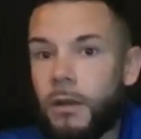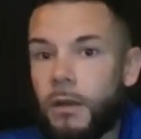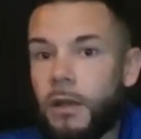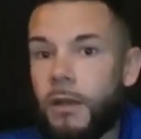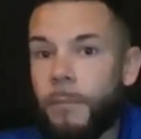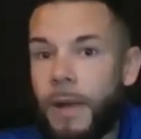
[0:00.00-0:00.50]

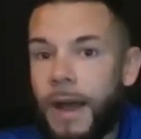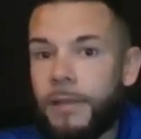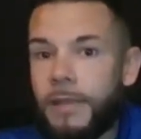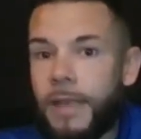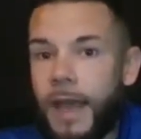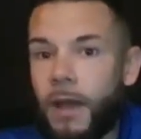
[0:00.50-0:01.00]

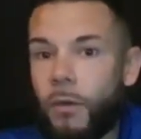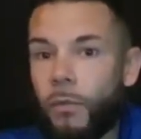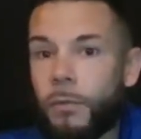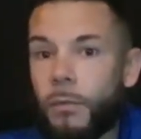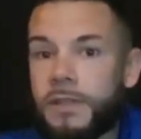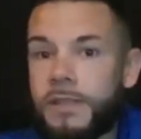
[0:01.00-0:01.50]
combine that
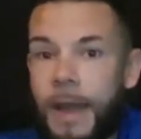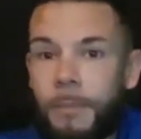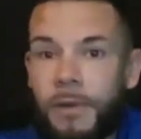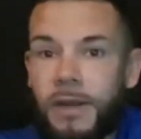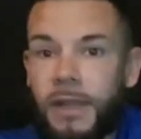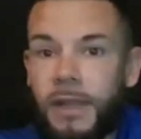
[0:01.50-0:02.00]
with what's
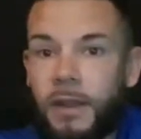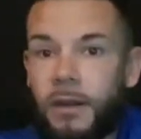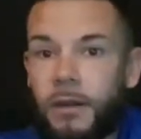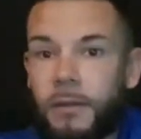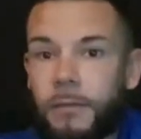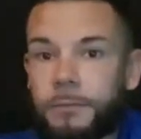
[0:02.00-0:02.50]
happening
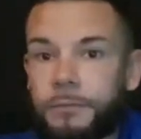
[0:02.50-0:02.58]
here,